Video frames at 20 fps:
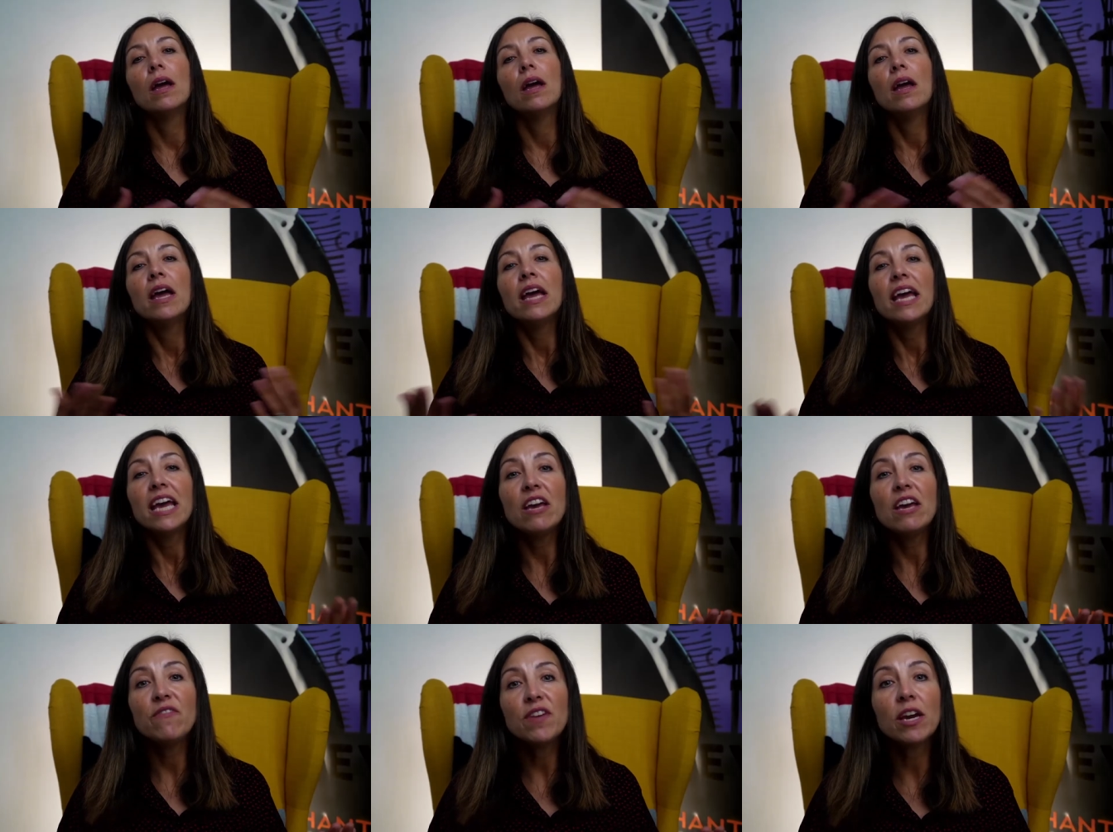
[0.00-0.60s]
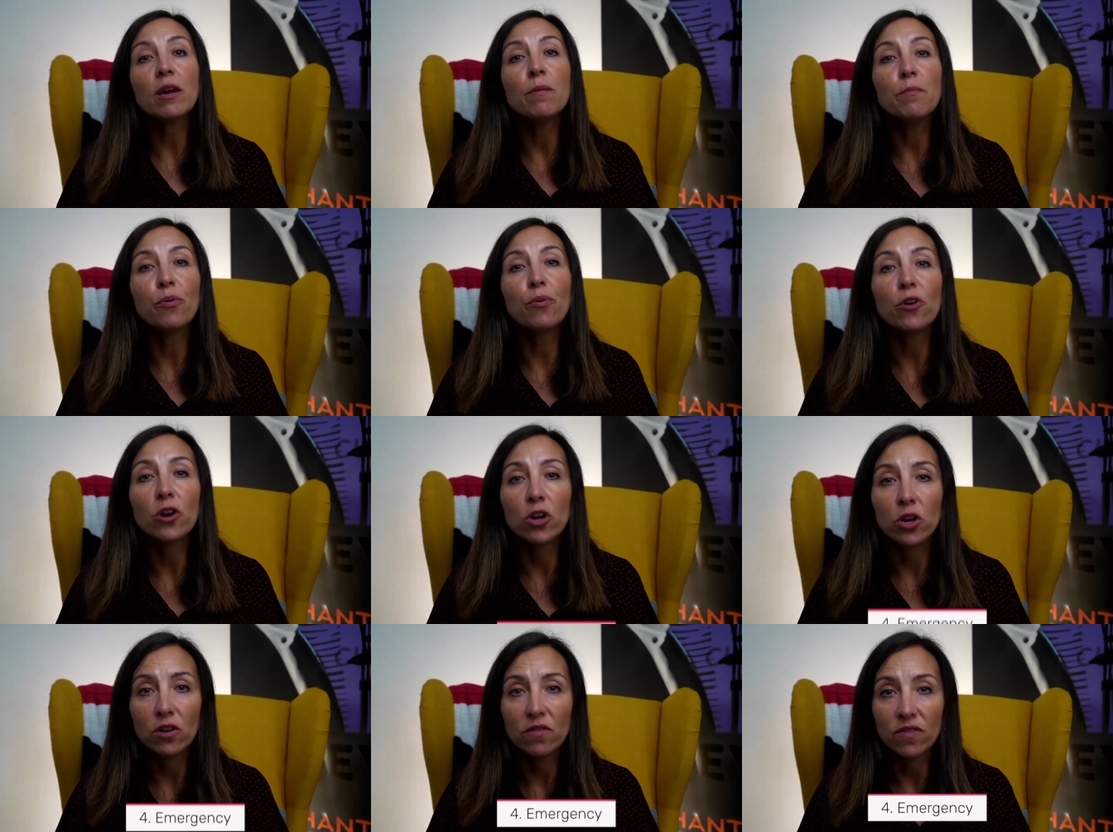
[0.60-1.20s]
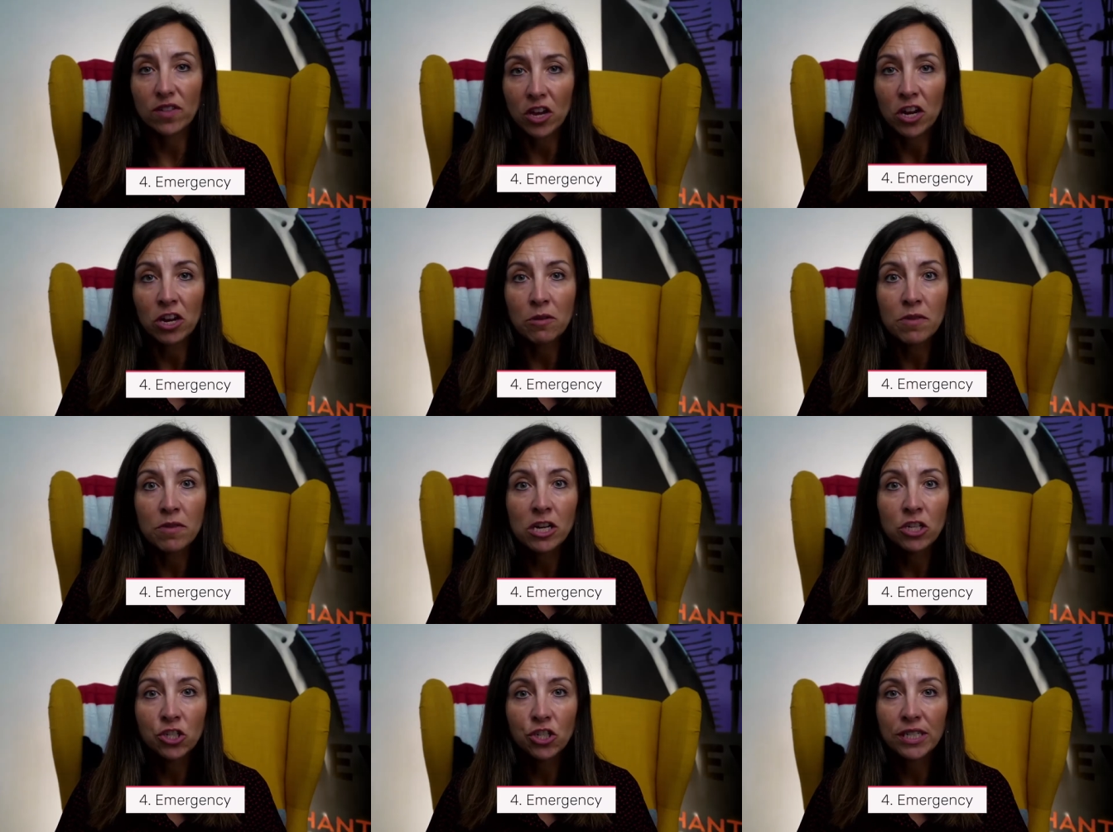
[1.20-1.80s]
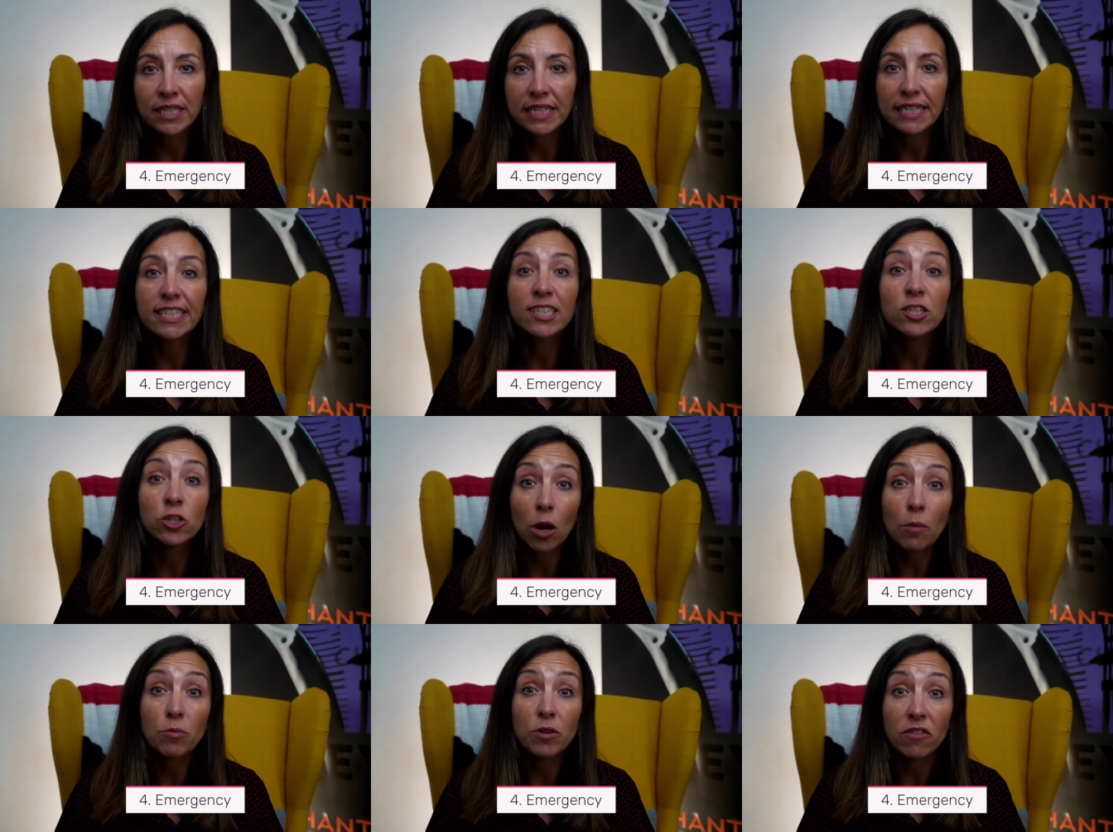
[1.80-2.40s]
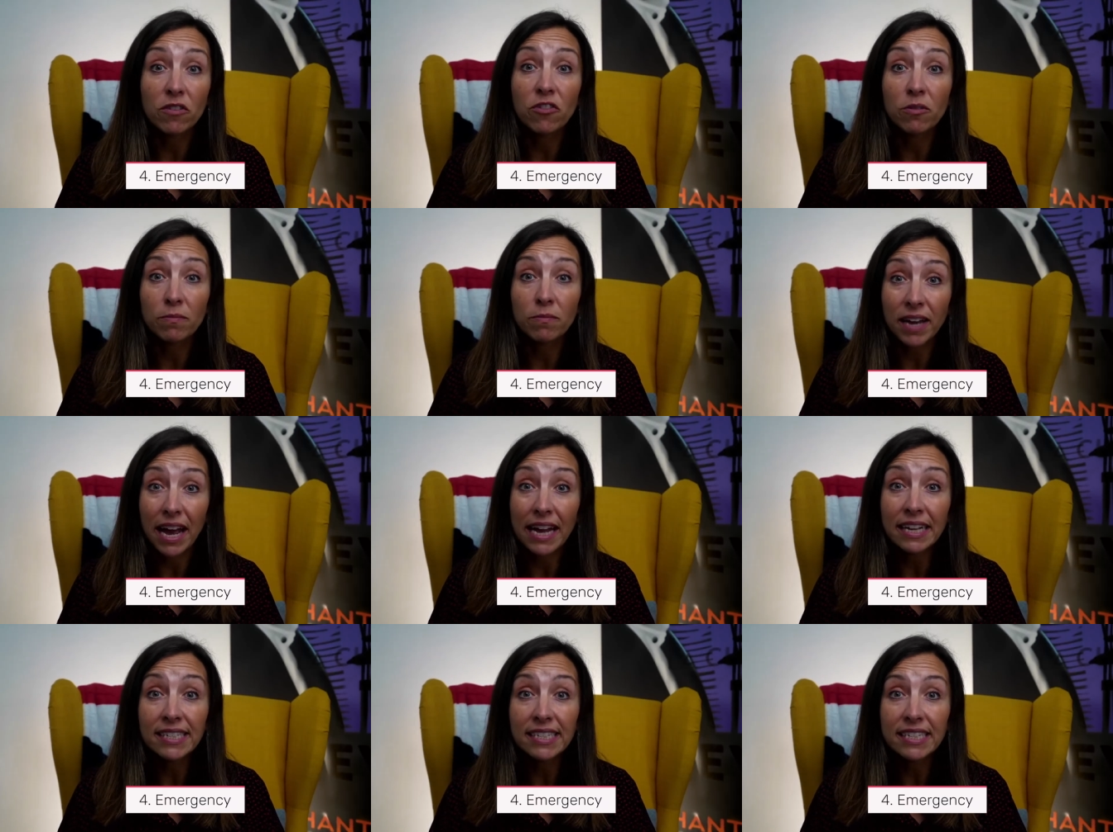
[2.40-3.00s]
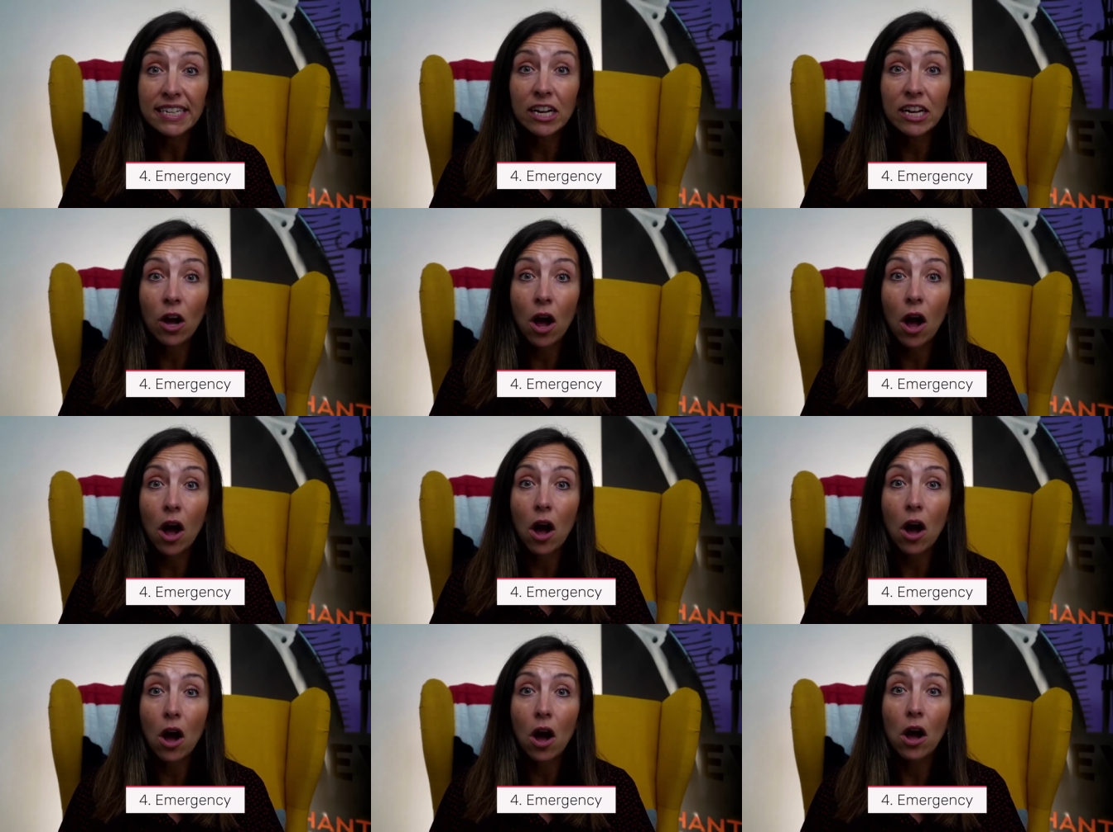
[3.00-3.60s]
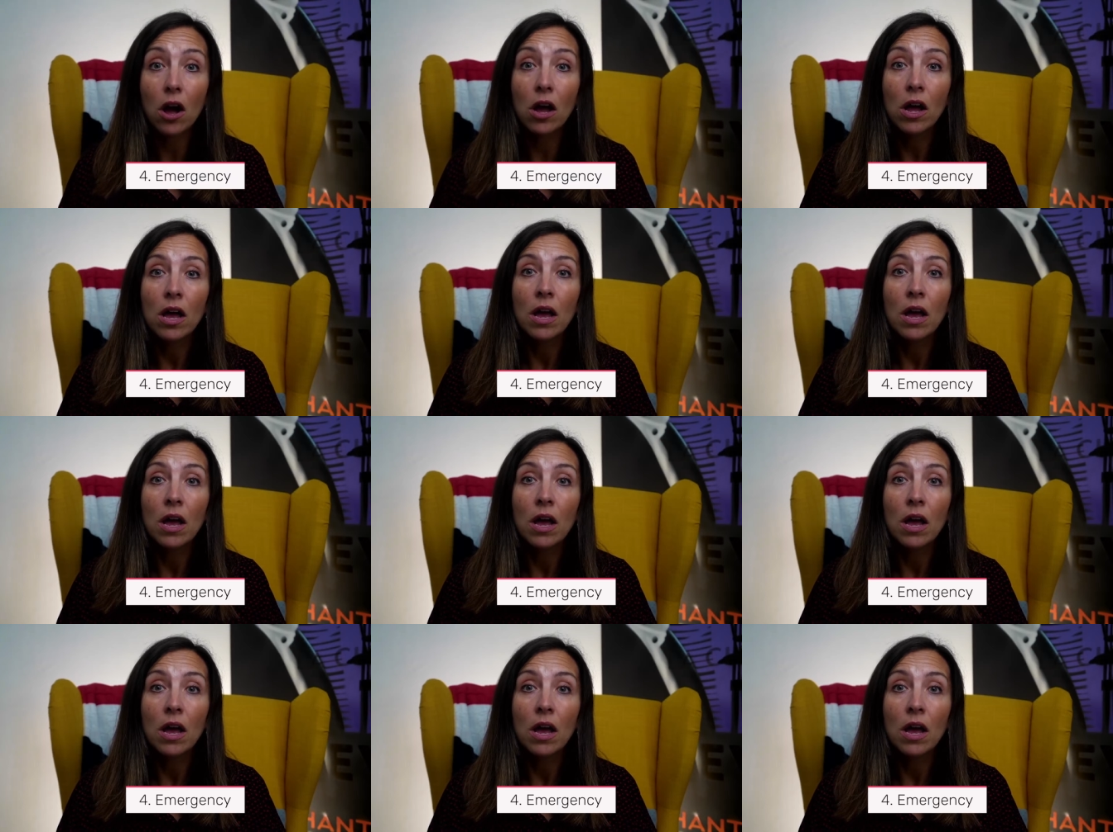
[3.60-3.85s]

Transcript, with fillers: If you can prove that an emergency stopped you from getting to your car,